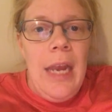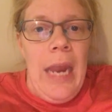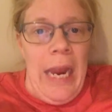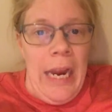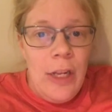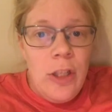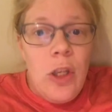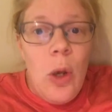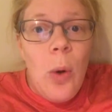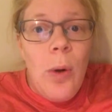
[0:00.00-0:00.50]

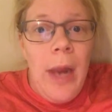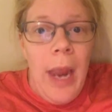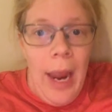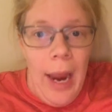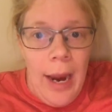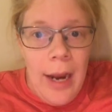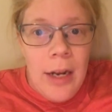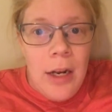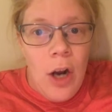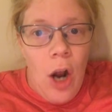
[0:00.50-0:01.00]
It's
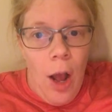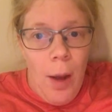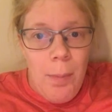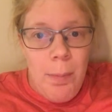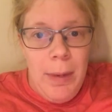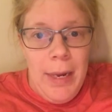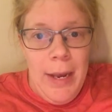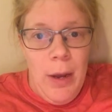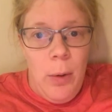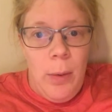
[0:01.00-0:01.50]
okay to
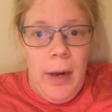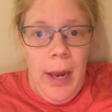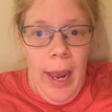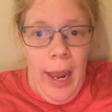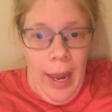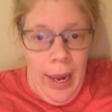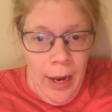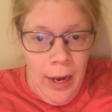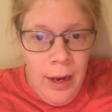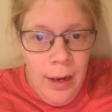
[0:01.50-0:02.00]
not be
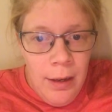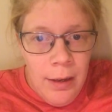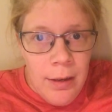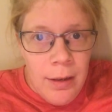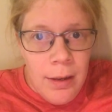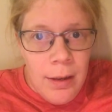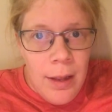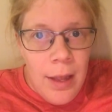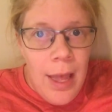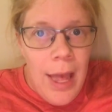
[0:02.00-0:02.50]
okay,
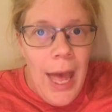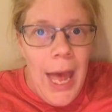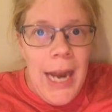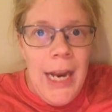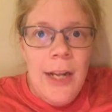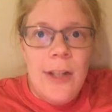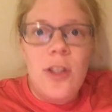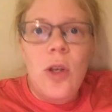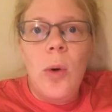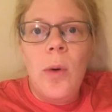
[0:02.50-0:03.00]

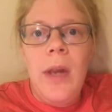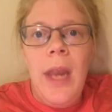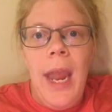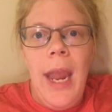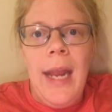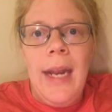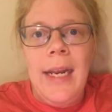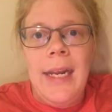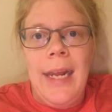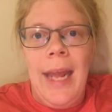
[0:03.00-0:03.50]
and it's
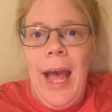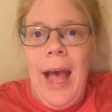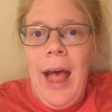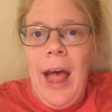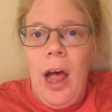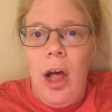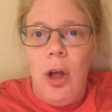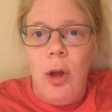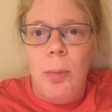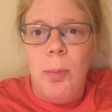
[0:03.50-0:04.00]
okay to get
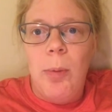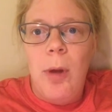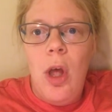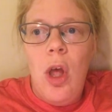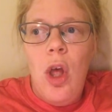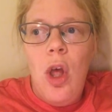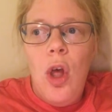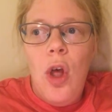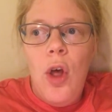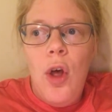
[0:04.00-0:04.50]
help
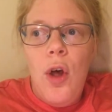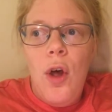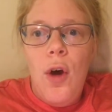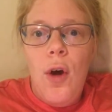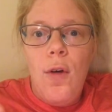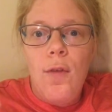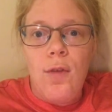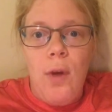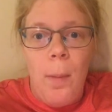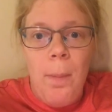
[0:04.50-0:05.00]

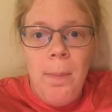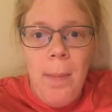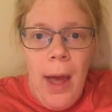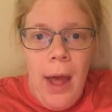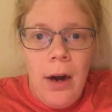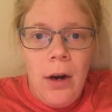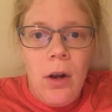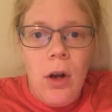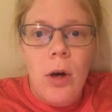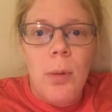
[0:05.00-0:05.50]
from
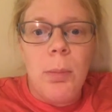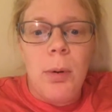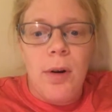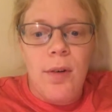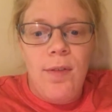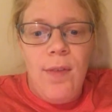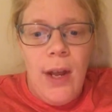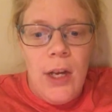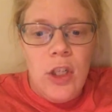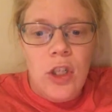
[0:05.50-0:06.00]
medical
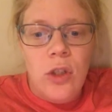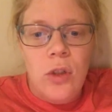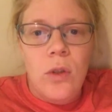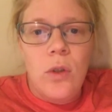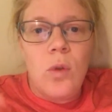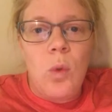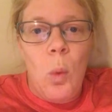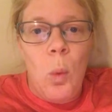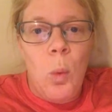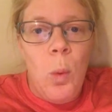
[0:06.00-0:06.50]

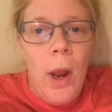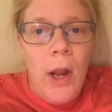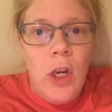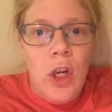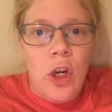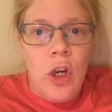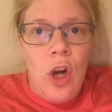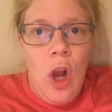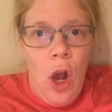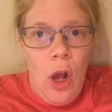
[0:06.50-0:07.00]
professionals
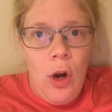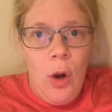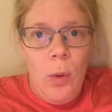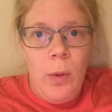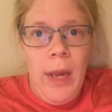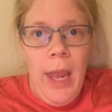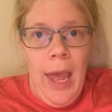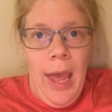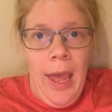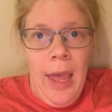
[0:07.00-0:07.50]
when you're not
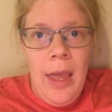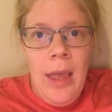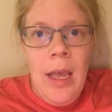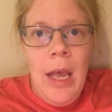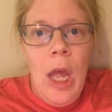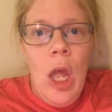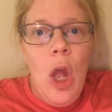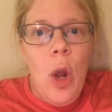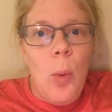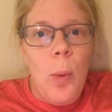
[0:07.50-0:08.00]

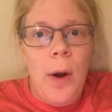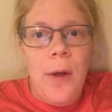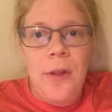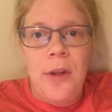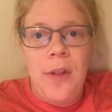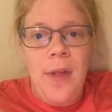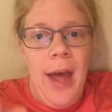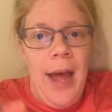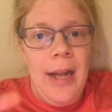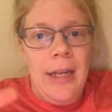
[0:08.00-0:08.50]
okay,
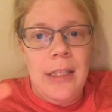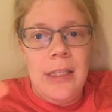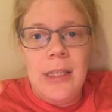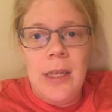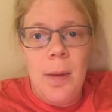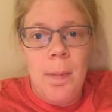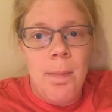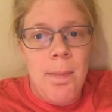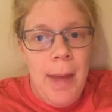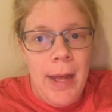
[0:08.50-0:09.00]
whether
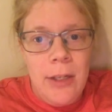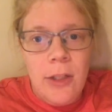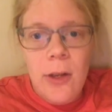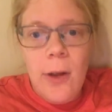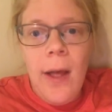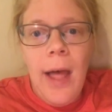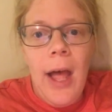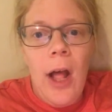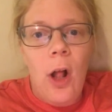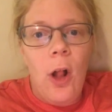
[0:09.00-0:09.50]
that's
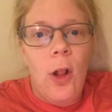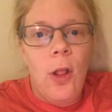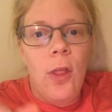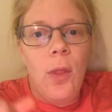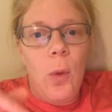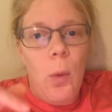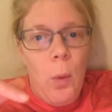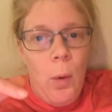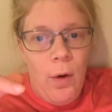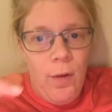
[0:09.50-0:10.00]
mental
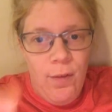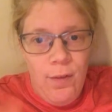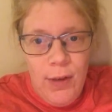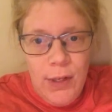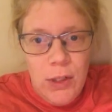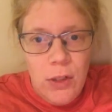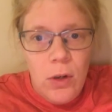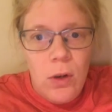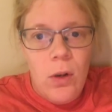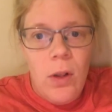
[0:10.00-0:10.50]
health or
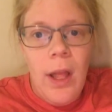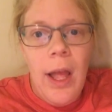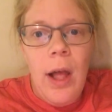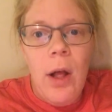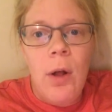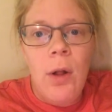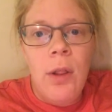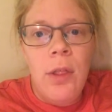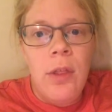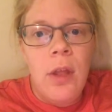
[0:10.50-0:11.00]
physical
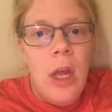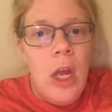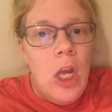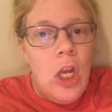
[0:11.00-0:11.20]
health,